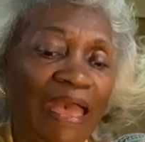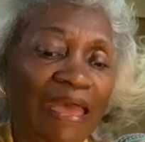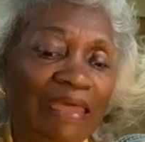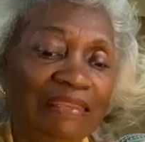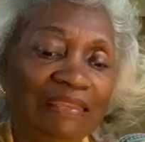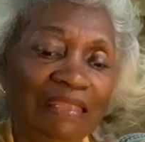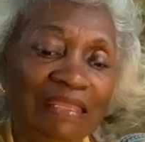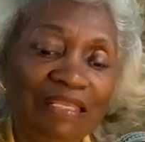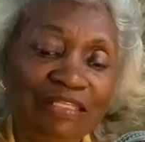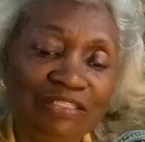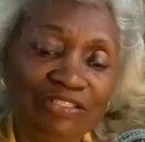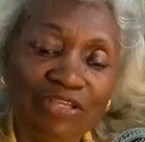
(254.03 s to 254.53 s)

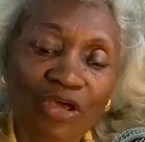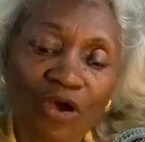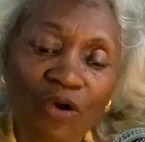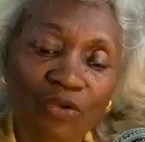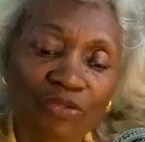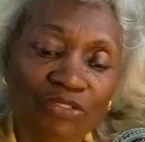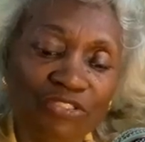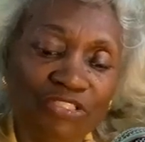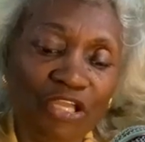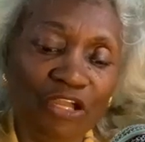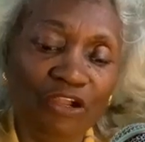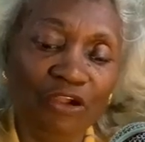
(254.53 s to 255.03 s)
And he
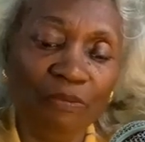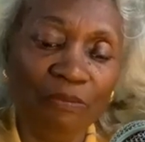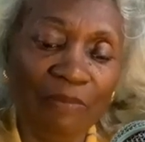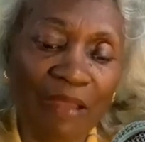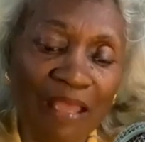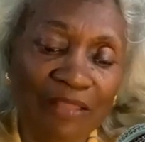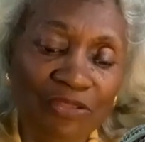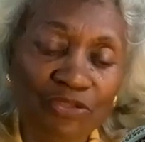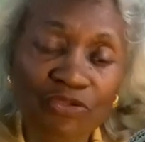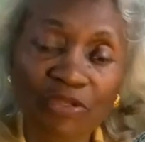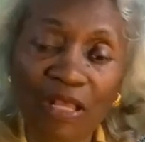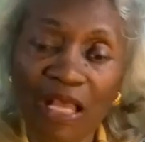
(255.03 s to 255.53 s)
told
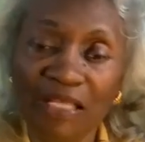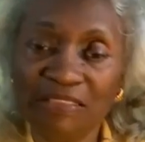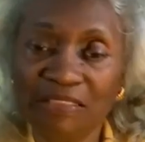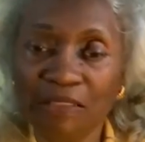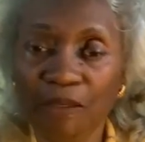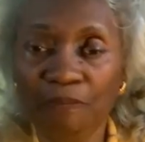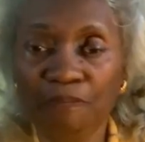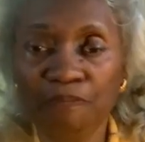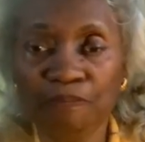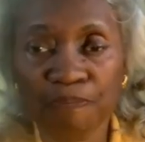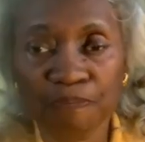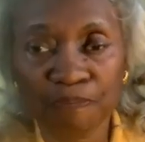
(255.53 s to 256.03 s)
Jeremiah, you
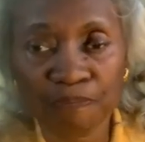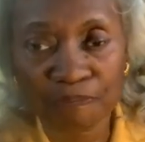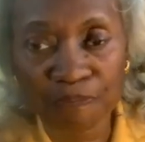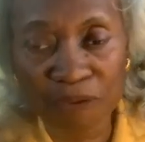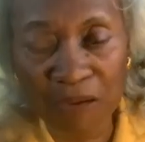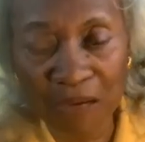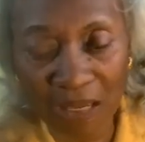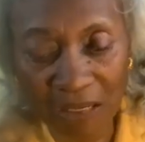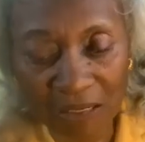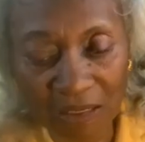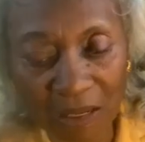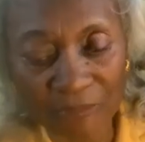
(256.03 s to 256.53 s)
got to
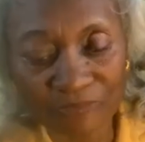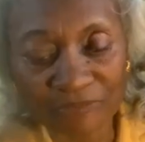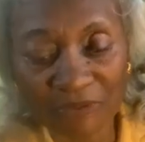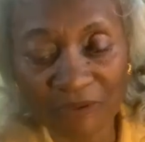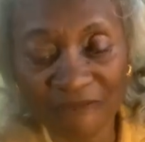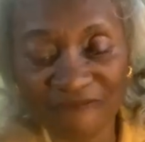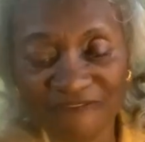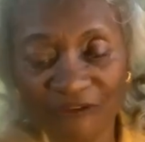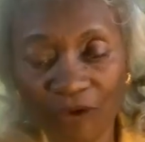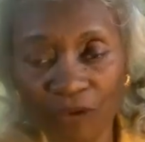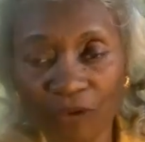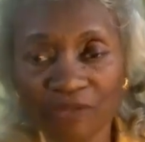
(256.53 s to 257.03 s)
pluck
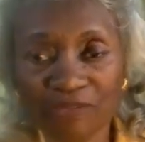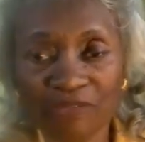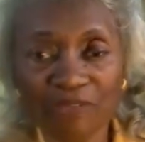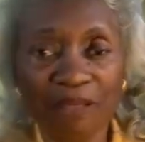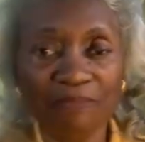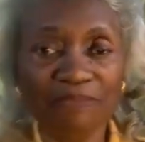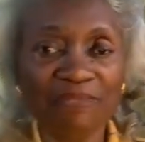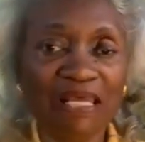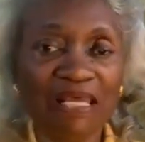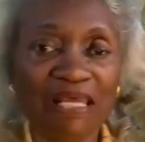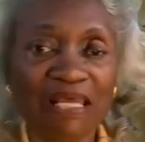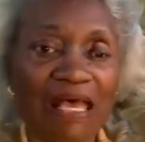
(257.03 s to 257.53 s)
up some
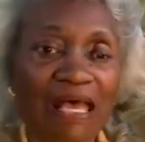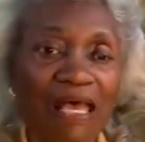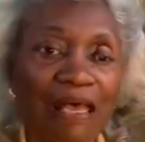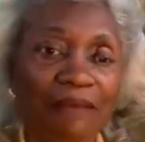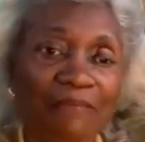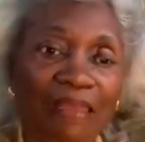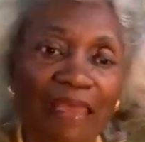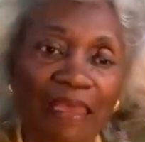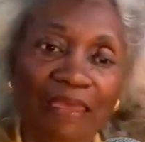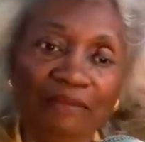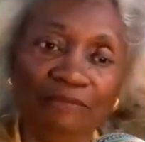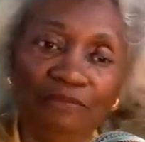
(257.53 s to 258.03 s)
folks
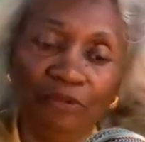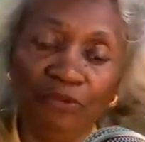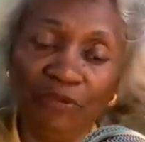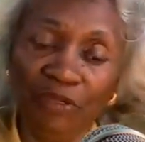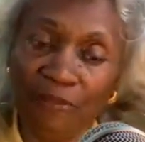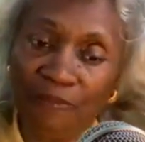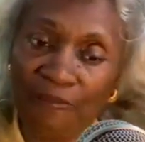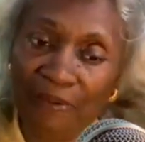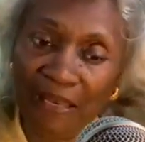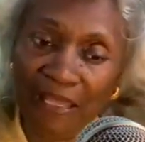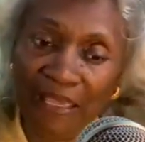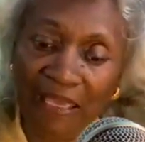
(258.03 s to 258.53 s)
sometime and
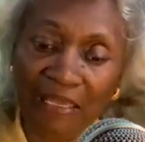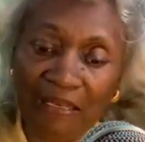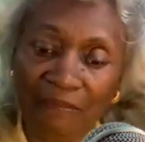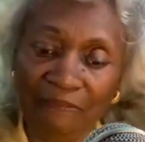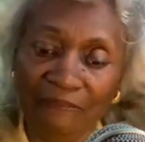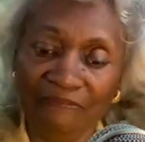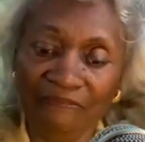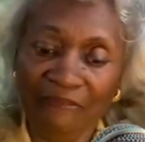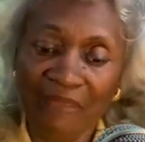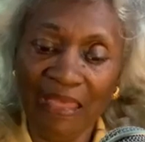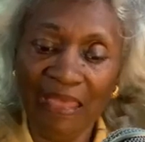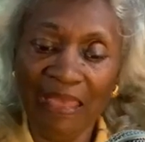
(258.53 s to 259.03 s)

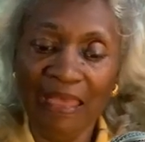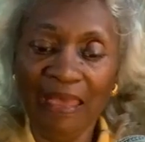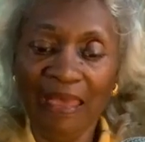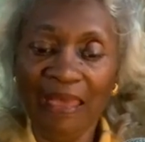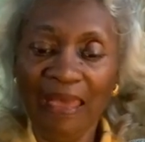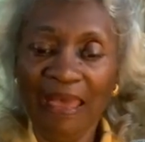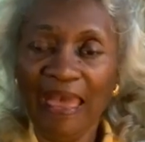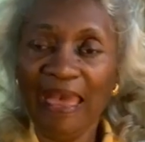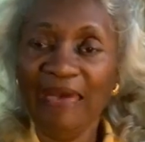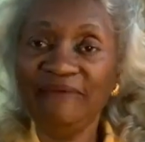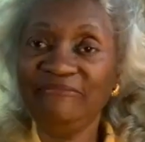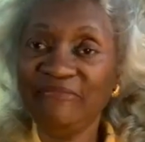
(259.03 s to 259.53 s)
replant
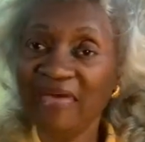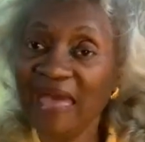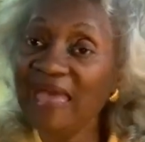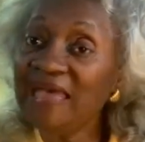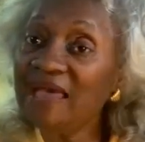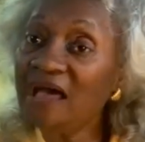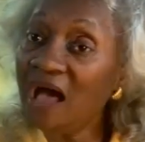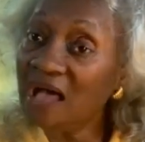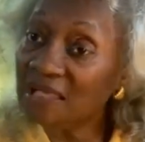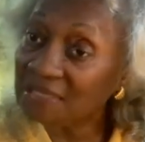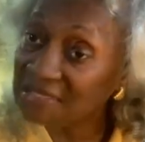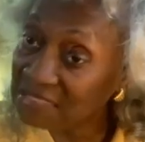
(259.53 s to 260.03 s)
And
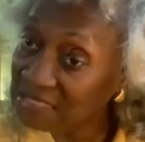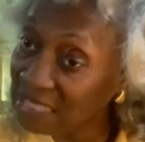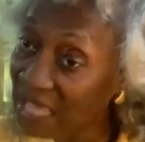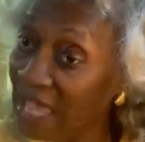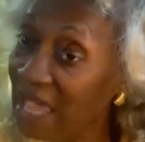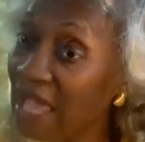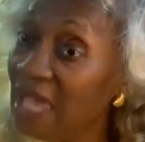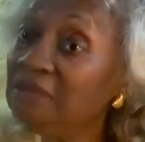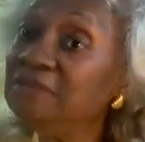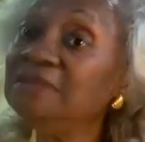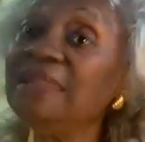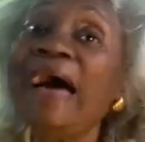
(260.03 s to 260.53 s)
they are
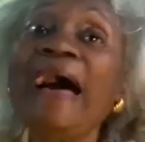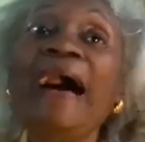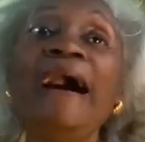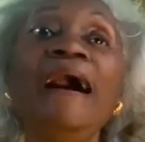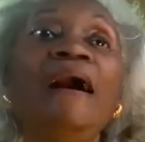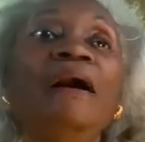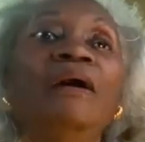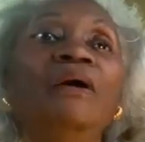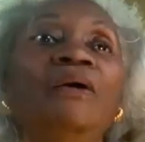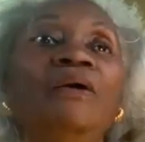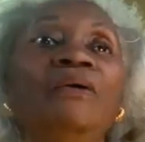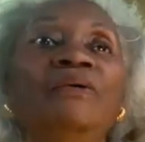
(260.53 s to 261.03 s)
saying
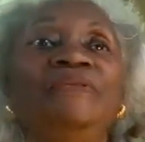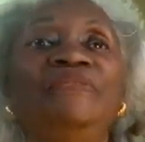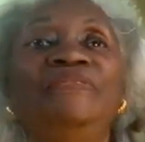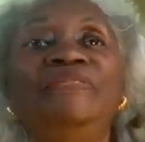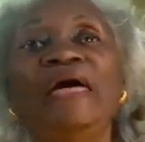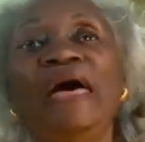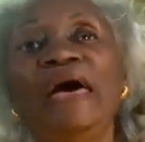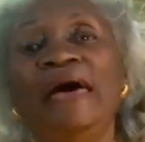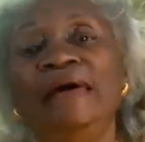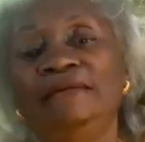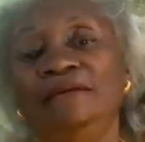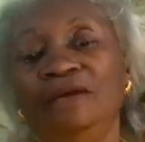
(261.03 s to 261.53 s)
now
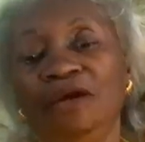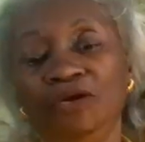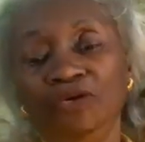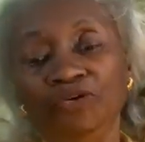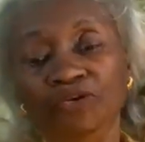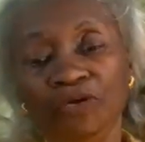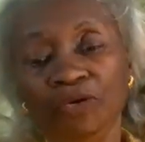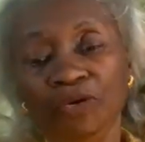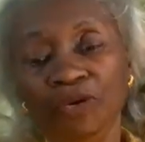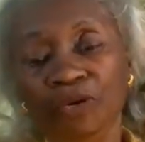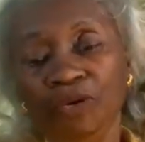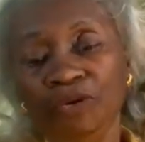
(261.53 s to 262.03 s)
that
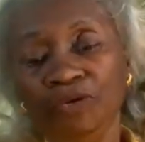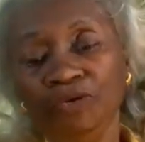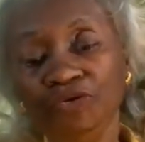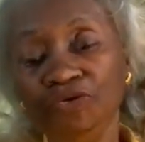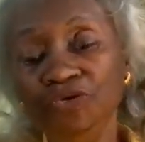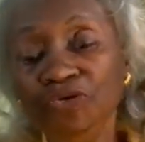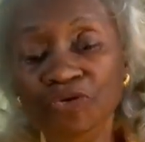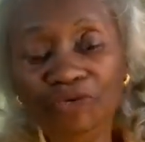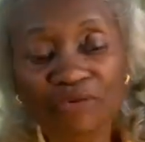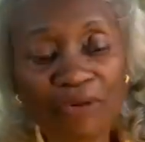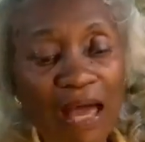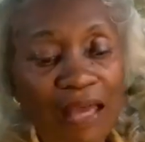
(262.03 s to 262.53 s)

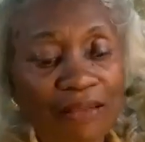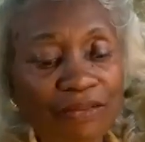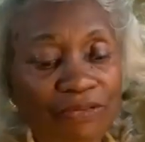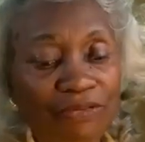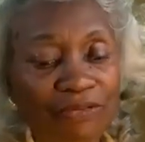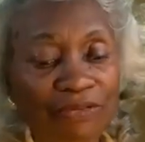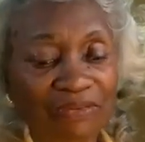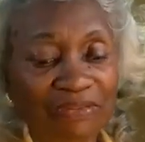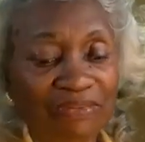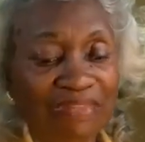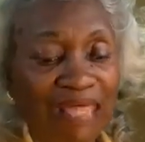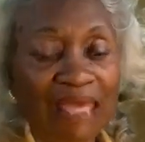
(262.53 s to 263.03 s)
you
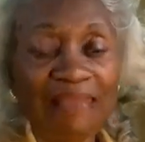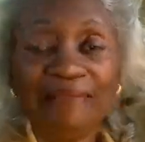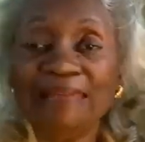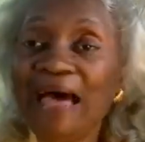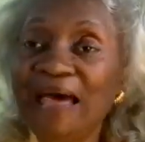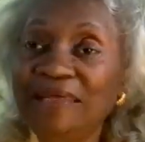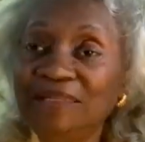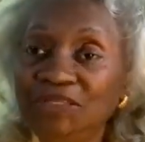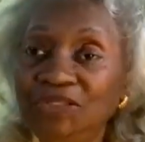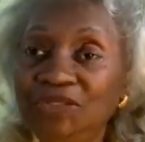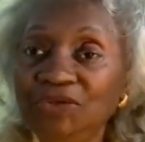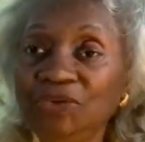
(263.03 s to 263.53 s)
not
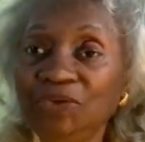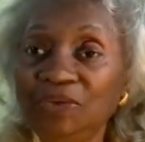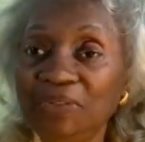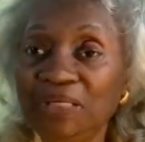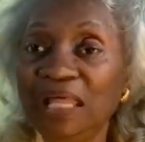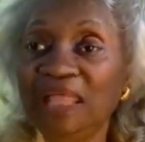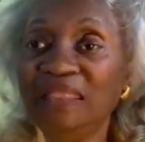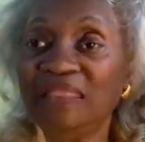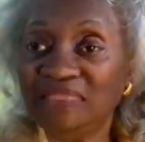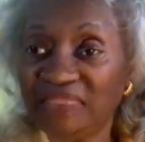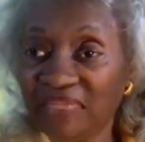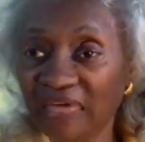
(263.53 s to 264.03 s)
they're not
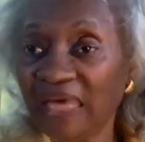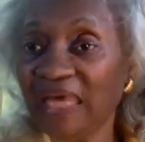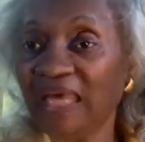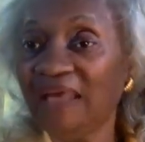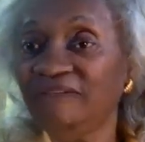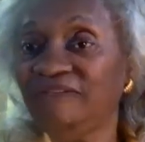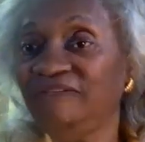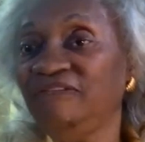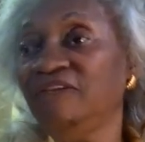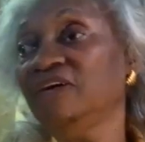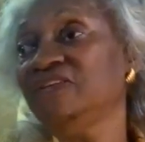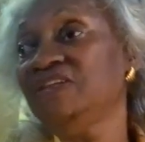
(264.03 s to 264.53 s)
doing
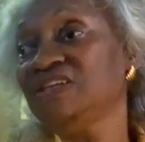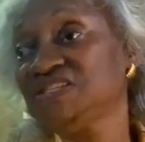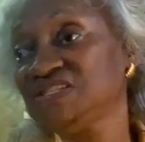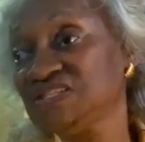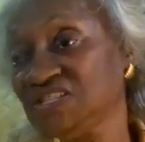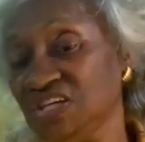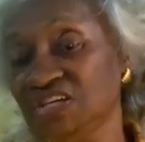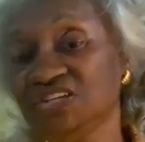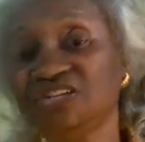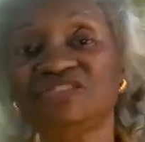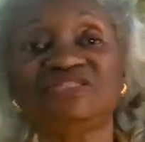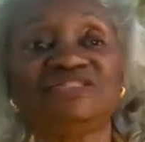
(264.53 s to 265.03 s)
anything for
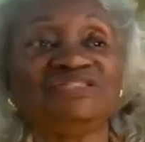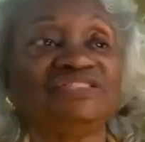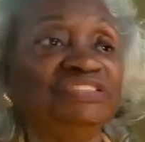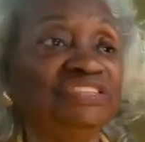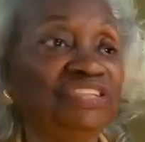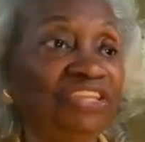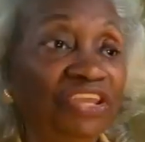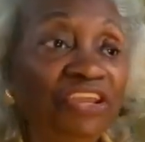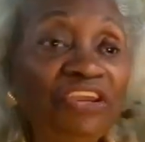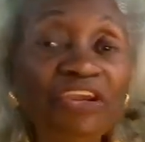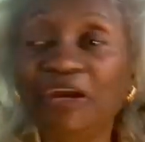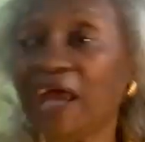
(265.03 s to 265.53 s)
the
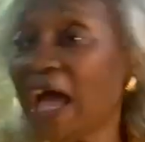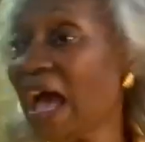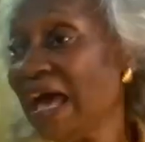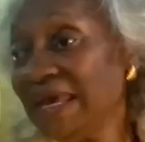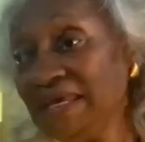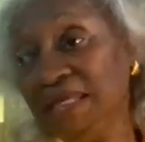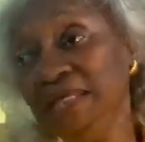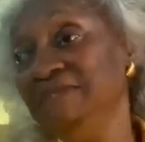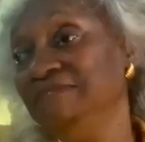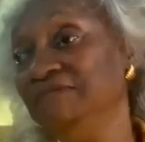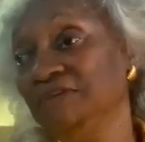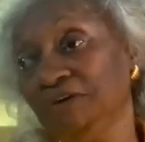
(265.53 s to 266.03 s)
citizen here.
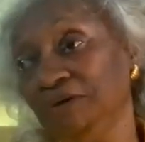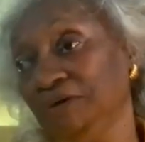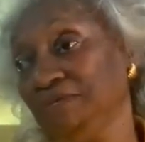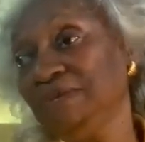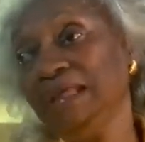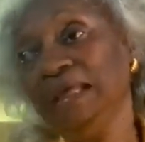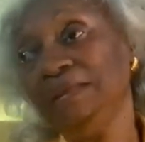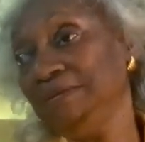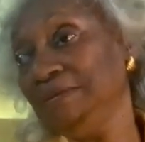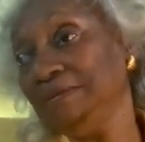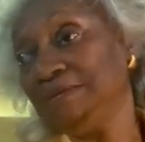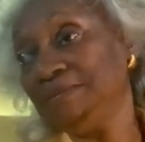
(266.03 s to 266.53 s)
I even
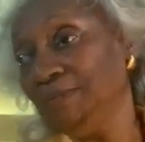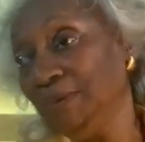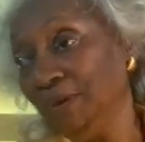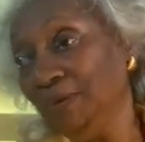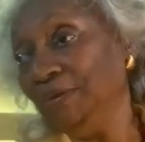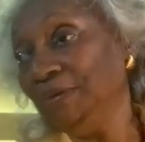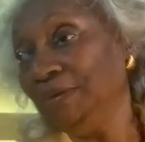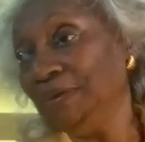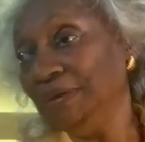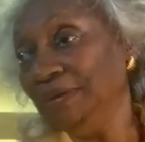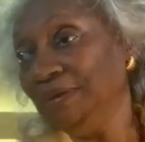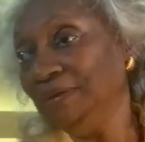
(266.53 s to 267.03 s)
heard that this
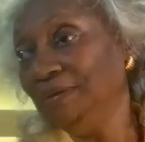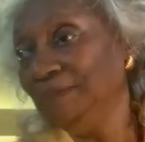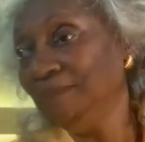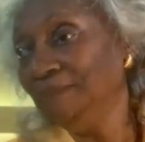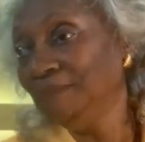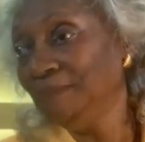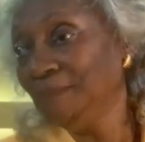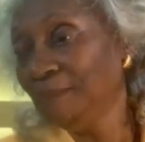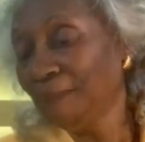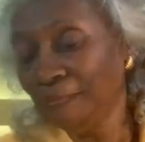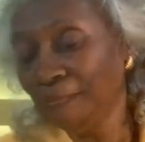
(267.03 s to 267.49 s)
morning.